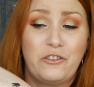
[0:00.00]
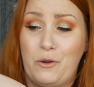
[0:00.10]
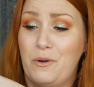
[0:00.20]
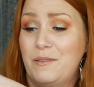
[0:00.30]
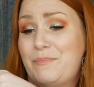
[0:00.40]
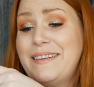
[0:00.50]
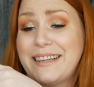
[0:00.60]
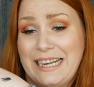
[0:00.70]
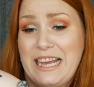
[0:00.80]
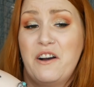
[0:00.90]
So
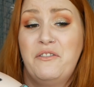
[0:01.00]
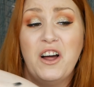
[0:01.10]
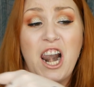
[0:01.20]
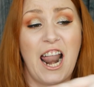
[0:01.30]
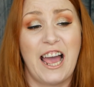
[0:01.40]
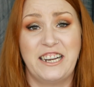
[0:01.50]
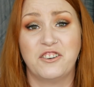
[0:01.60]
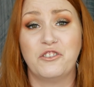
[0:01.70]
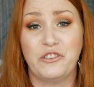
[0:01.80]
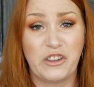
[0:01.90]
basically a full line
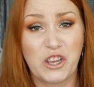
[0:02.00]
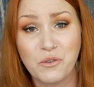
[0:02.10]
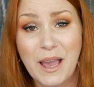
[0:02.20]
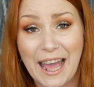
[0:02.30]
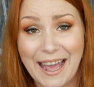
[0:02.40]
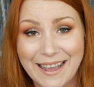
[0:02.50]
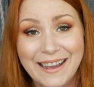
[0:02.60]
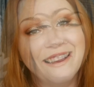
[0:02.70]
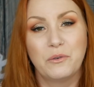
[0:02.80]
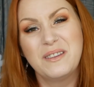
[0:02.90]
across the
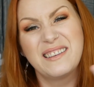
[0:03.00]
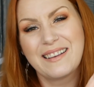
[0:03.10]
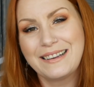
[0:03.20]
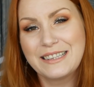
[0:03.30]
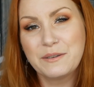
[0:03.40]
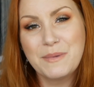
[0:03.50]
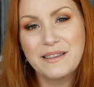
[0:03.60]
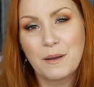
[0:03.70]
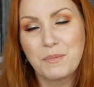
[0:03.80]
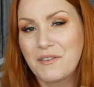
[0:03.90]
UK. So we decided to
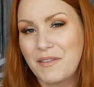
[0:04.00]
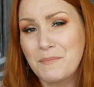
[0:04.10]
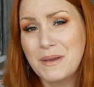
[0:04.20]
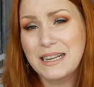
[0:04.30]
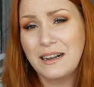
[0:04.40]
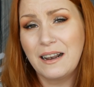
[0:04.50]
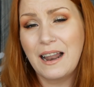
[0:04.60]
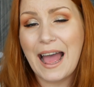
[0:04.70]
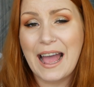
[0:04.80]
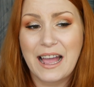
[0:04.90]
meet up around the
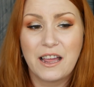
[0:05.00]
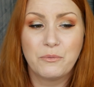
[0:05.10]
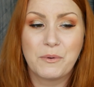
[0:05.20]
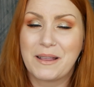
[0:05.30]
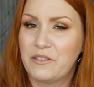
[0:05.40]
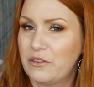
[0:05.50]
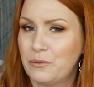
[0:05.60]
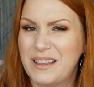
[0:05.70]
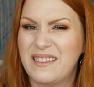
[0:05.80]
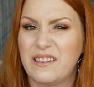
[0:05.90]
middle and we went to
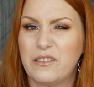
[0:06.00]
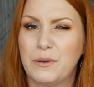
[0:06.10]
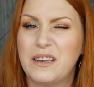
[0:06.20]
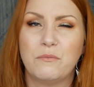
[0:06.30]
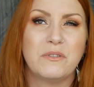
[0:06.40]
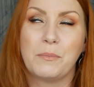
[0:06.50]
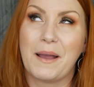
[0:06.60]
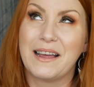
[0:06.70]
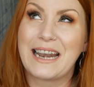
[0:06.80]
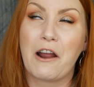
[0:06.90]
Swindon. Swindon was
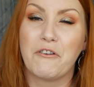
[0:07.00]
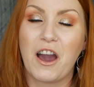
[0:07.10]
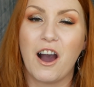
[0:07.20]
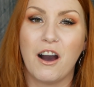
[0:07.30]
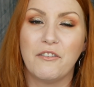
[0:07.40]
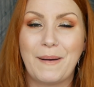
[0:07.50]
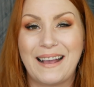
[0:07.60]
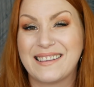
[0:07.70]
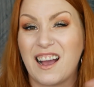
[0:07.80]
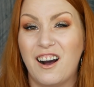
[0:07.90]
about an hour and a half
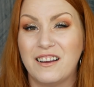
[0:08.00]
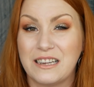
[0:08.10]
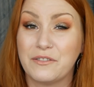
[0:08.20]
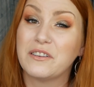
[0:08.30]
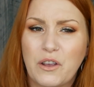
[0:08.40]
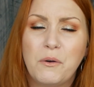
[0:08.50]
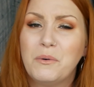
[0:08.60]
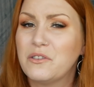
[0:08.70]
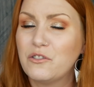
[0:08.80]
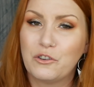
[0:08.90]
past Cardiff. So
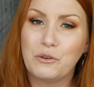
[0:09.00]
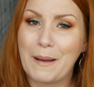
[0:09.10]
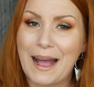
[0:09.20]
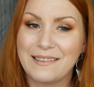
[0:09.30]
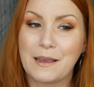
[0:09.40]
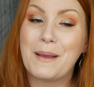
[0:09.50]
it wasn't too bad.